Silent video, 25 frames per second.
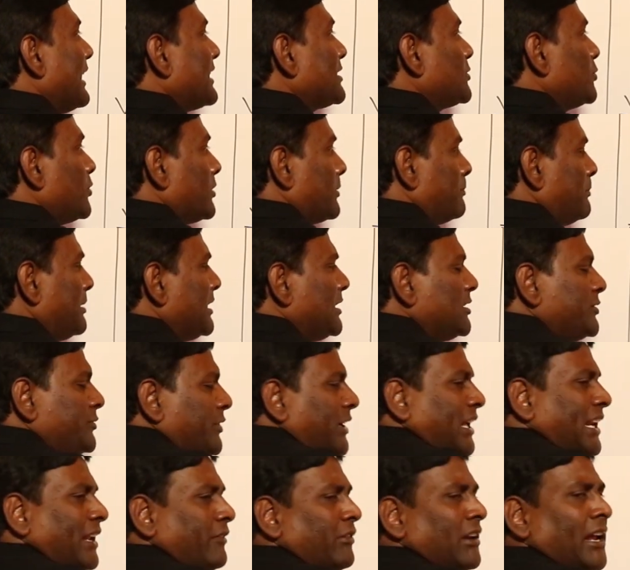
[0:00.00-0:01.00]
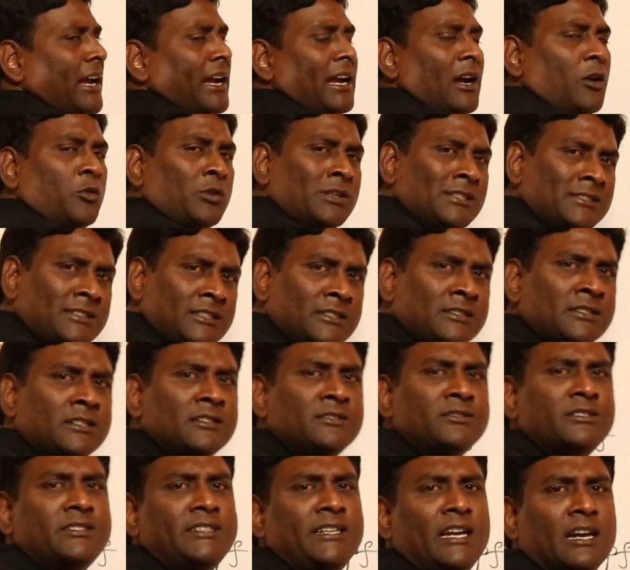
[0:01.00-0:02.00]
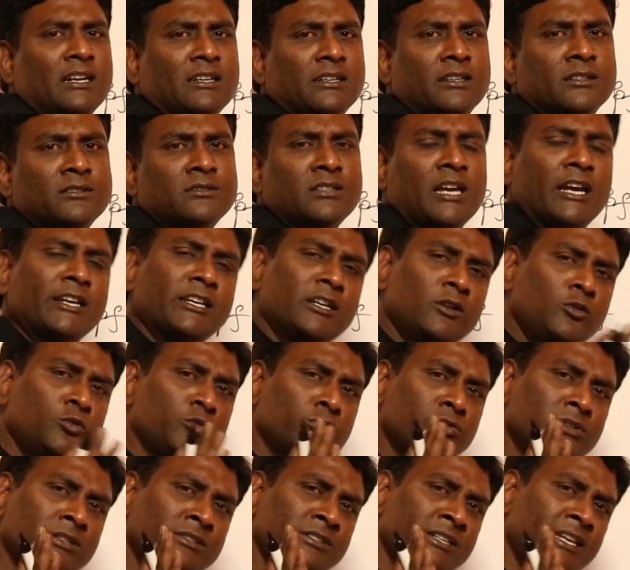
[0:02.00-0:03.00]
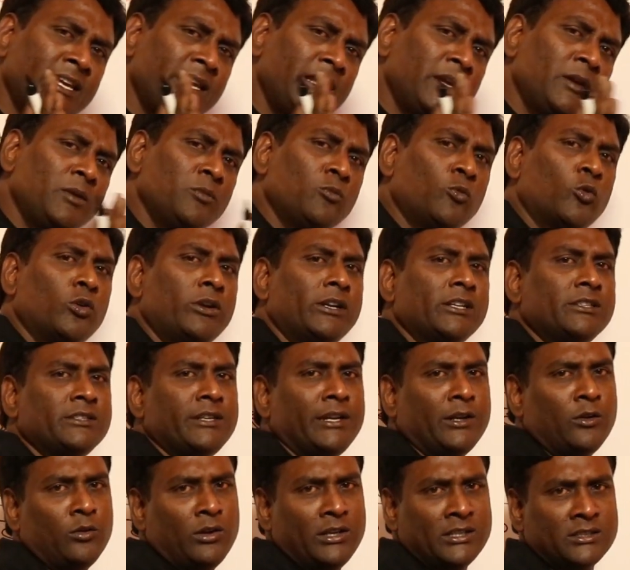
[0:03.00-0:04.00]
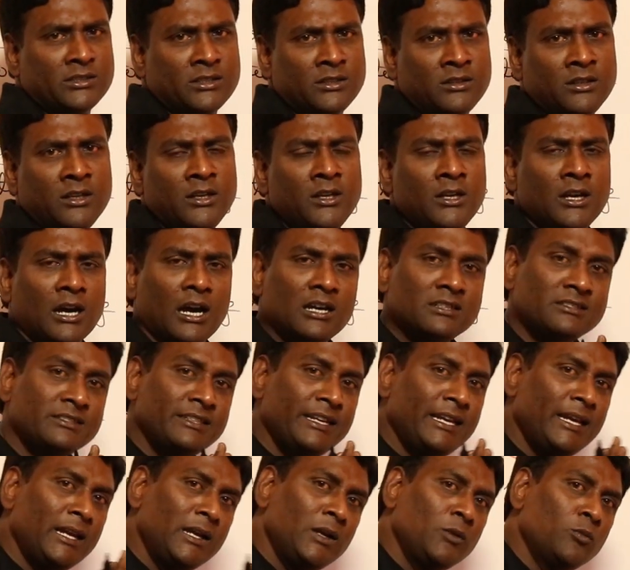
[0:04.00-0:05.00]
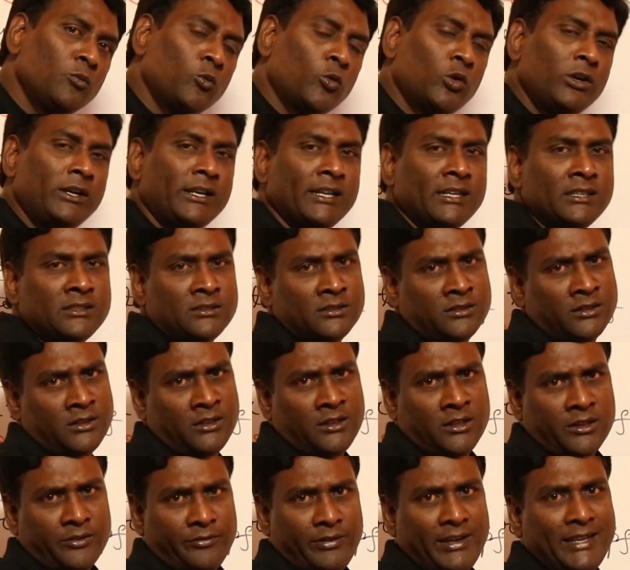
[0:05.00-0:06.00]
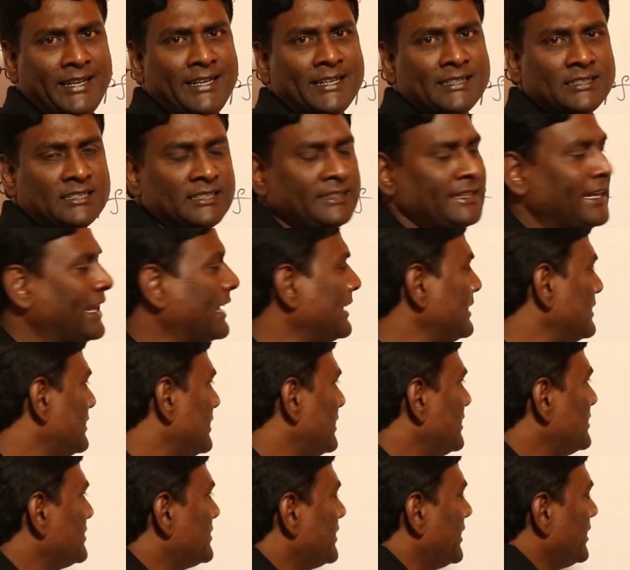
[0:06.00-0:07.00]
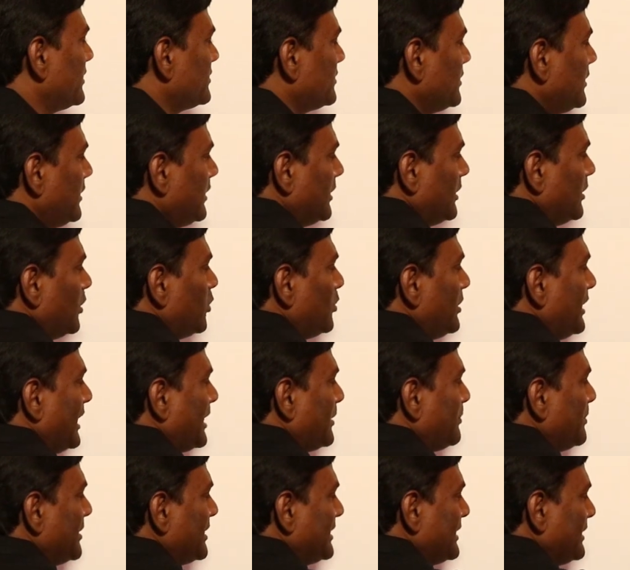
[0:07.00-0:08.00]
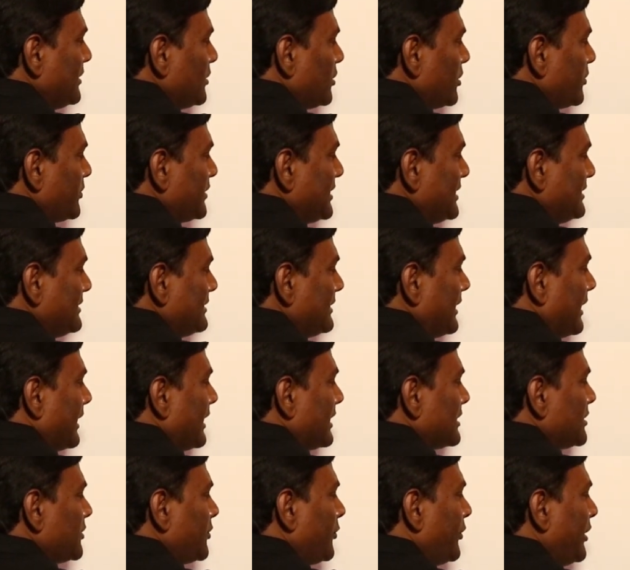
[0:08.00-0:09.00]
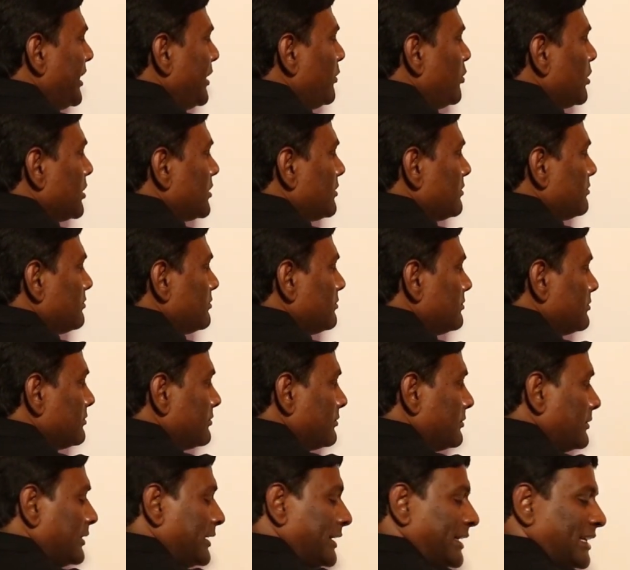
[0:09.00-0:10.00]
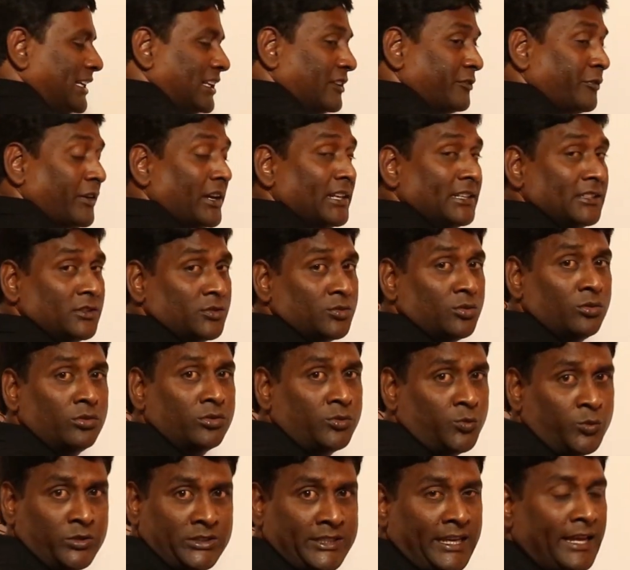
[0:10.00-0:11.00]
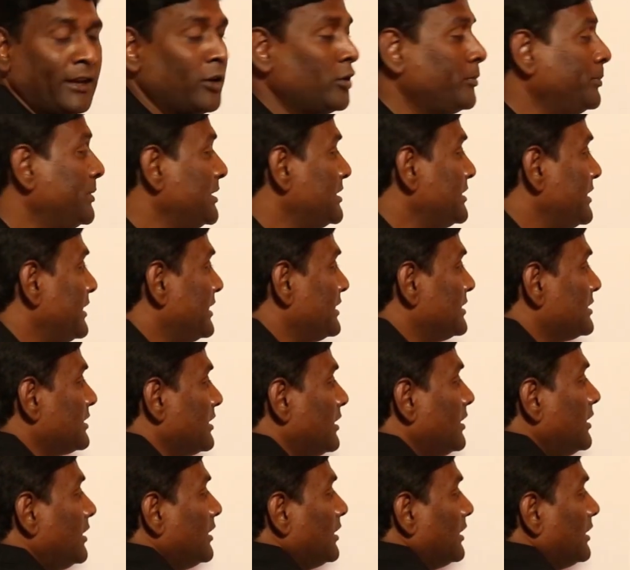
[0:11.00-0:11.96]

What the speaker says: X1, because wherever I have resistance reactance, I can use the same voltage regulation or same voltage variation characteristics. Now let me think of this as V1, infinite source which cannot be changed.